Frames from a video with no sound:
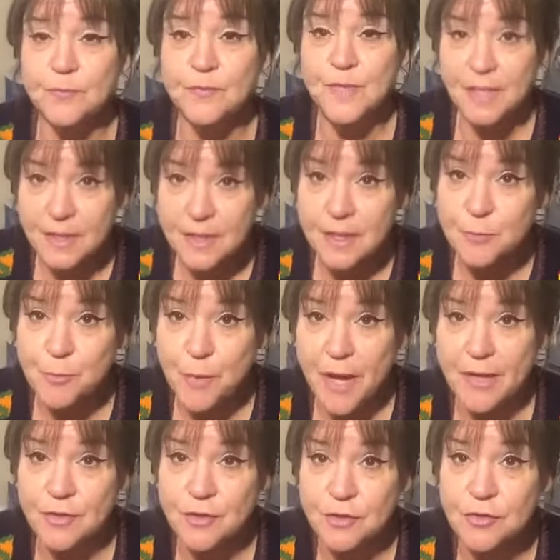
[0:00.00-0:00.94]
nicotine
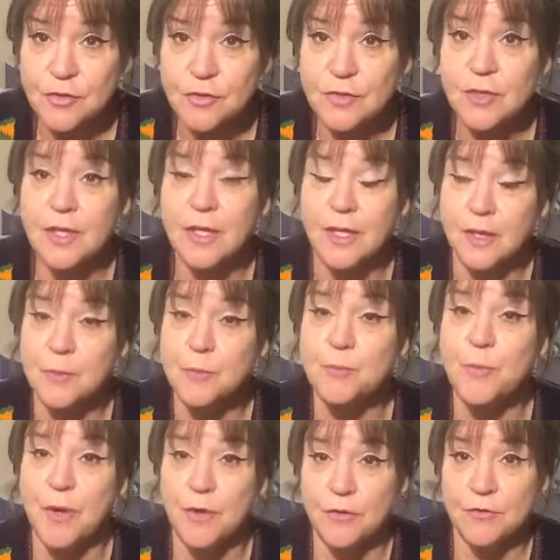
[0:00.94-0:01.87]
patches in
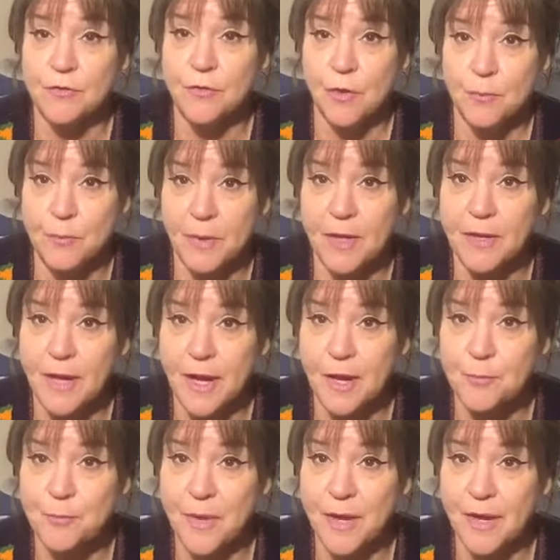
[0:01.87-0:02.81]
both of our bug
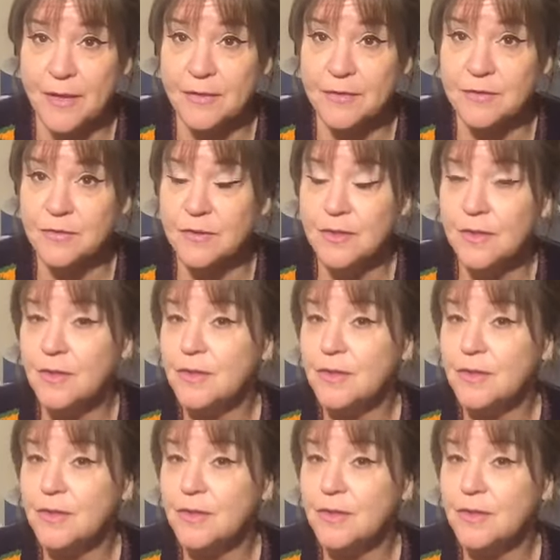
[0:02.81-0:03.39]
out bags.